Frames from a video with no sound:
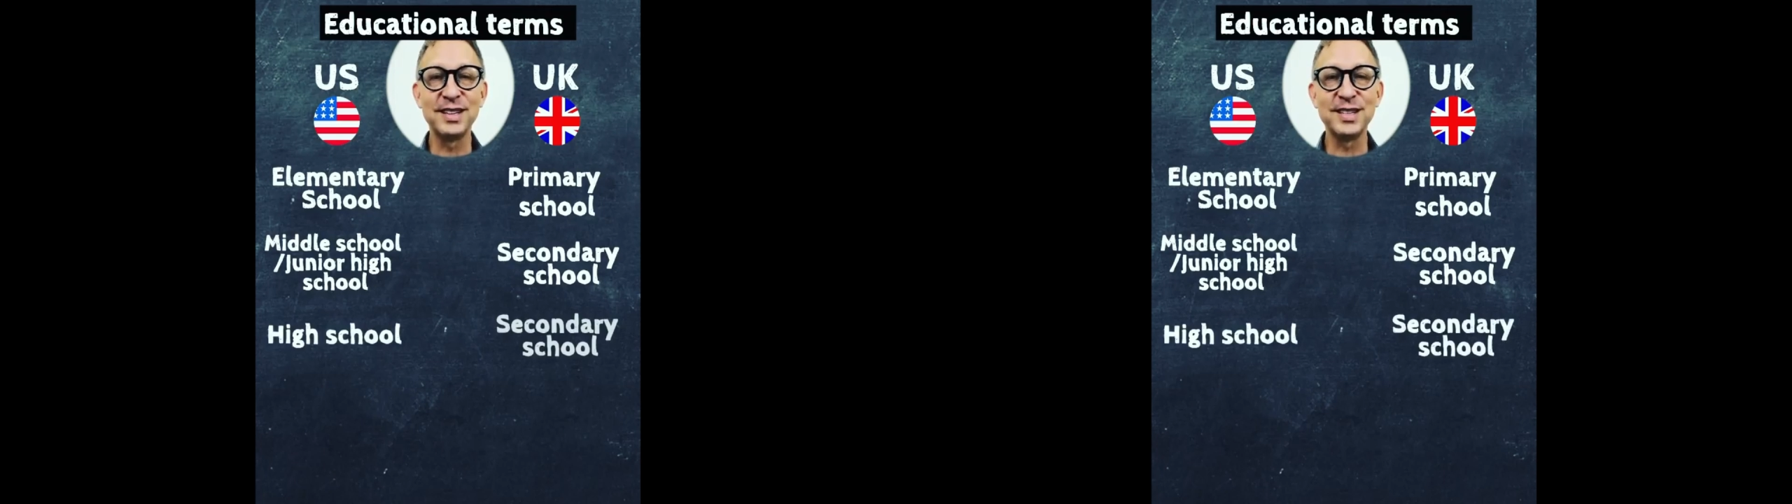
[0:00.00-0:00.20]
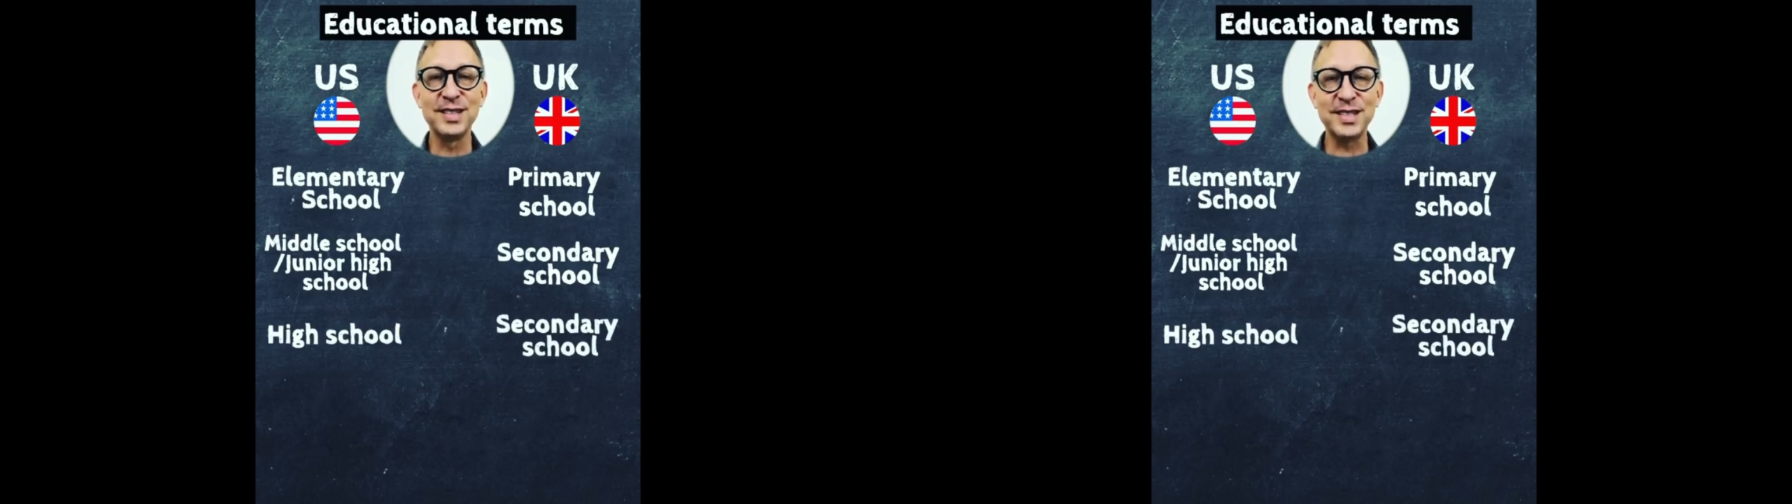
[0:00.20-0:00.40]

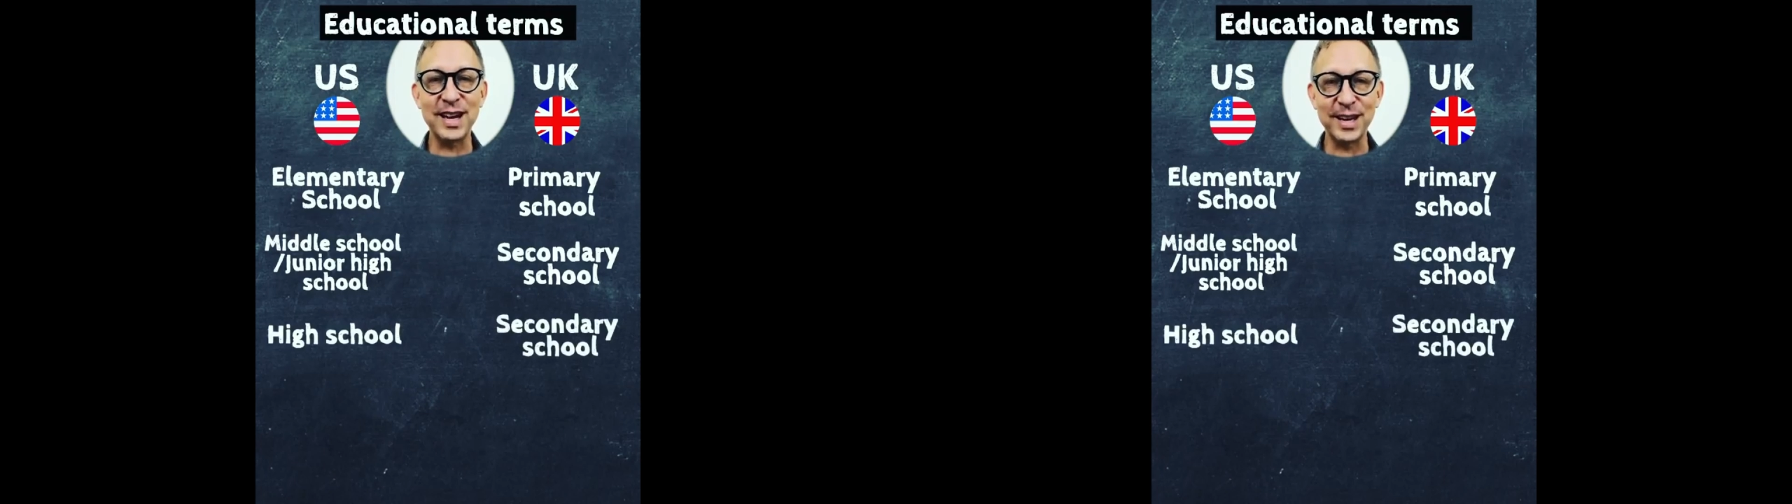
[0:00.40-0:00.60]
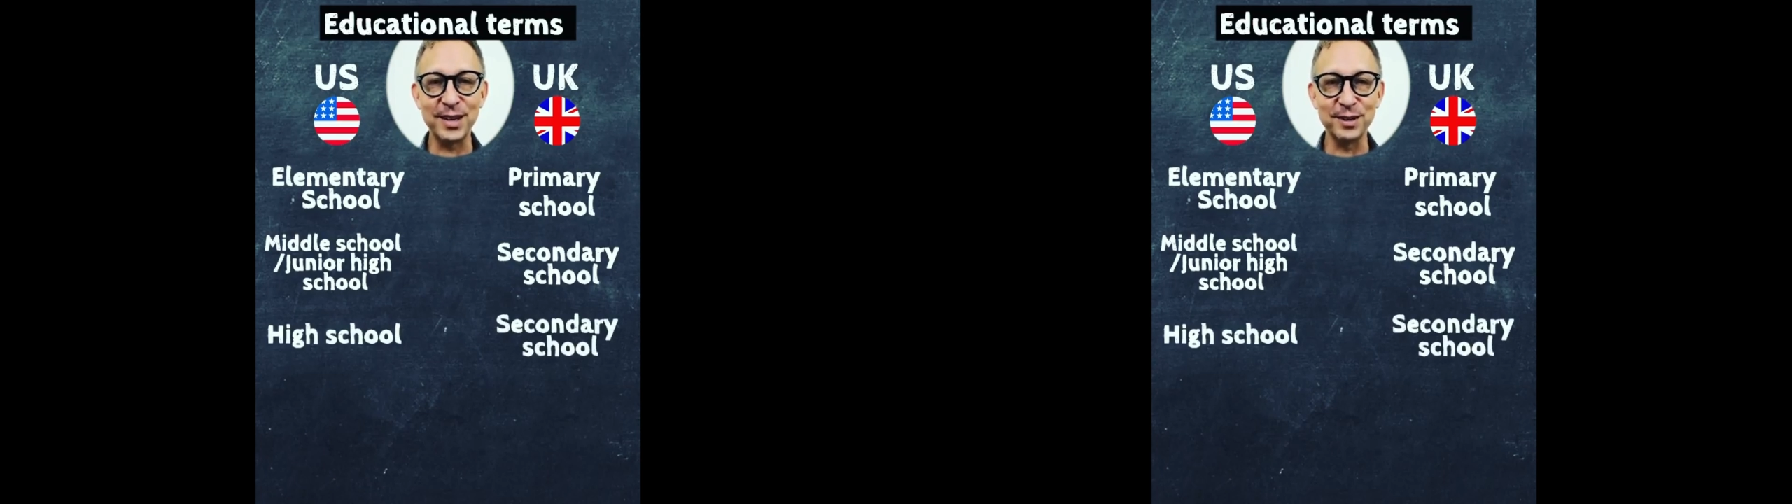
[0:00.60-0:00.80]

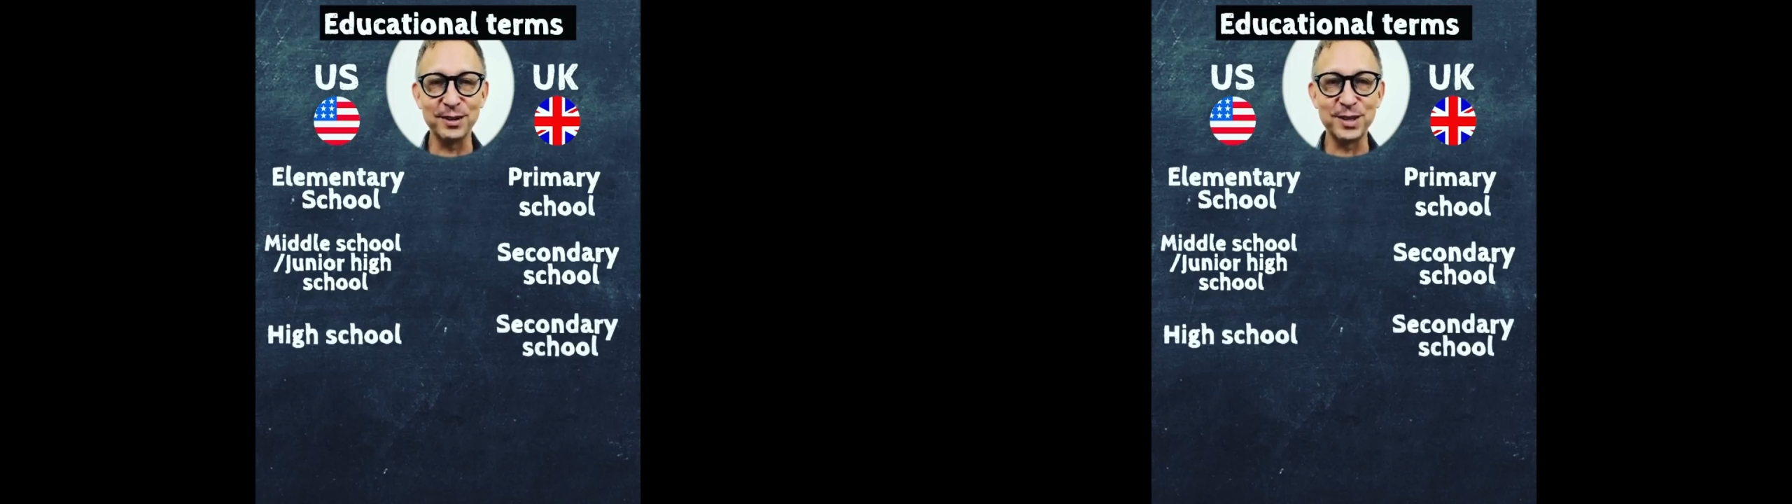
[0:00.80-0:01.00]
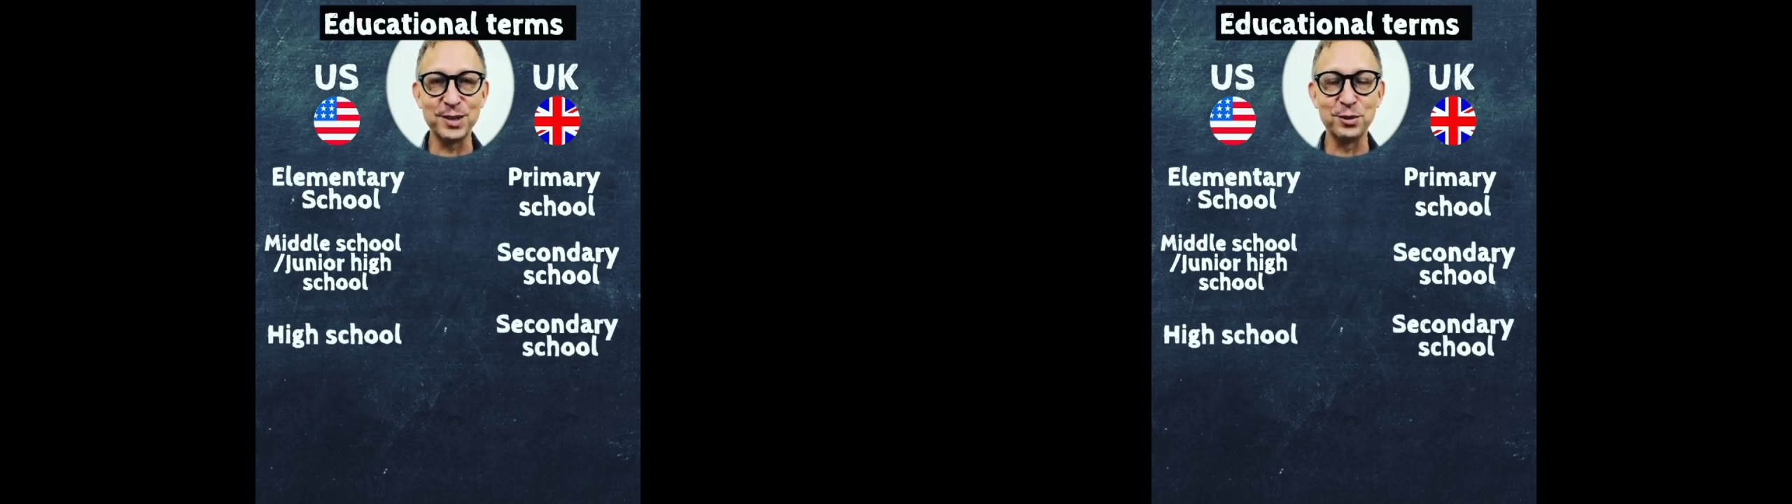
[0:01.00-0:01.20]

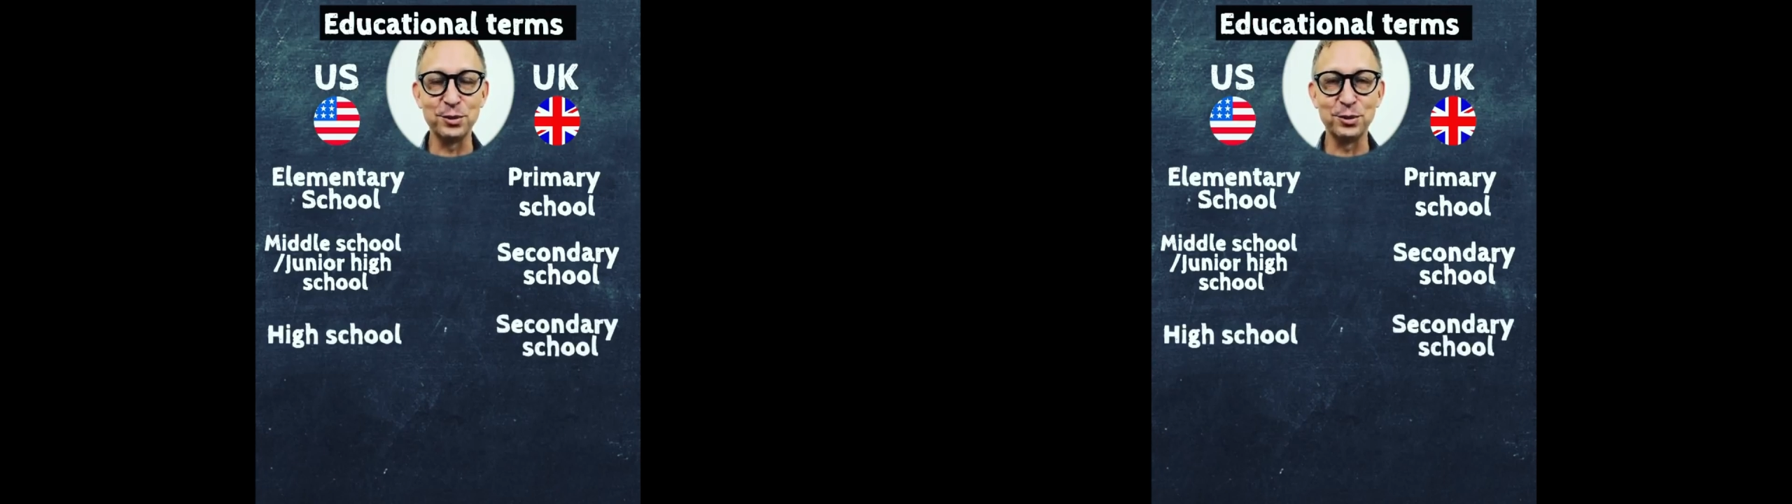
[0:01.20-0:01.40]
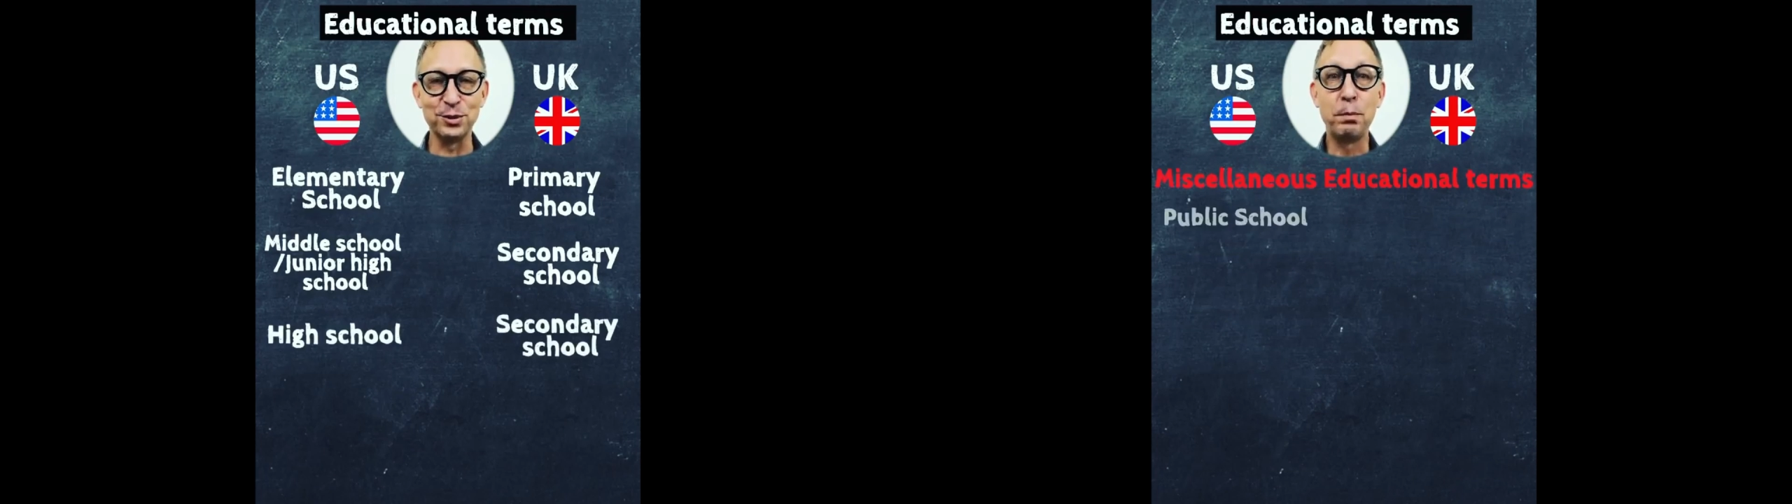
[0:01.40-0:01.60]
secondary
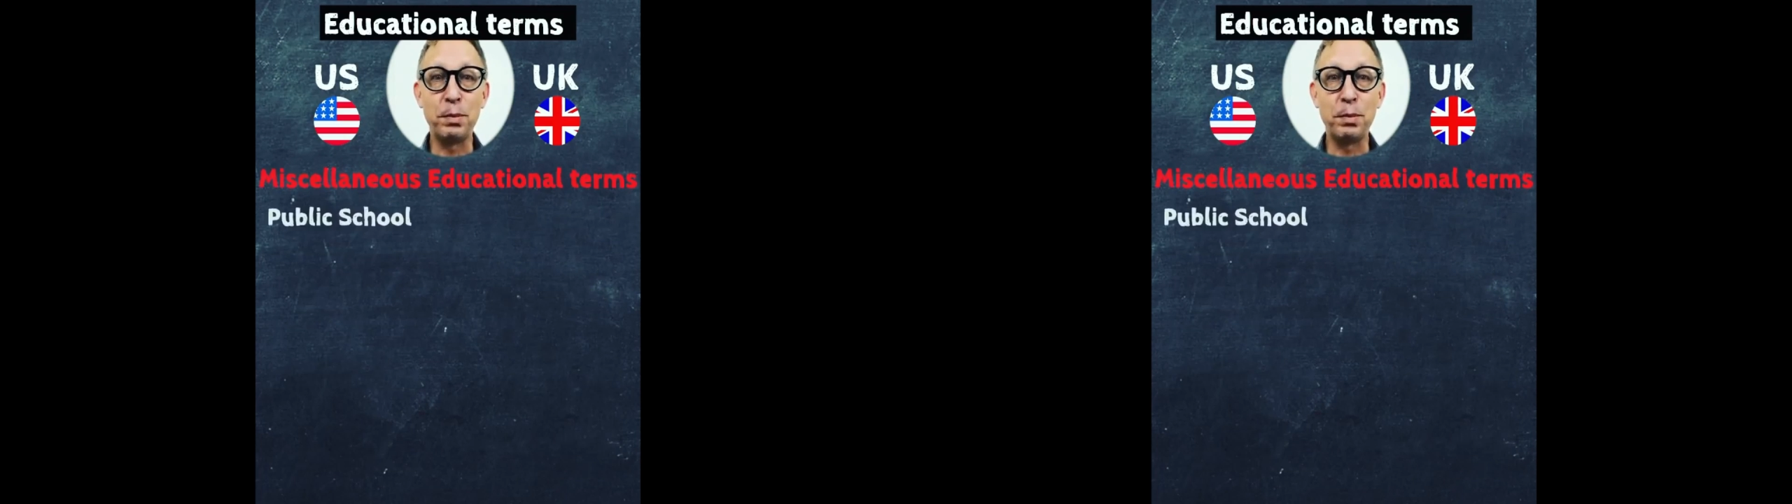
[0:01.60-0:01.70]
school.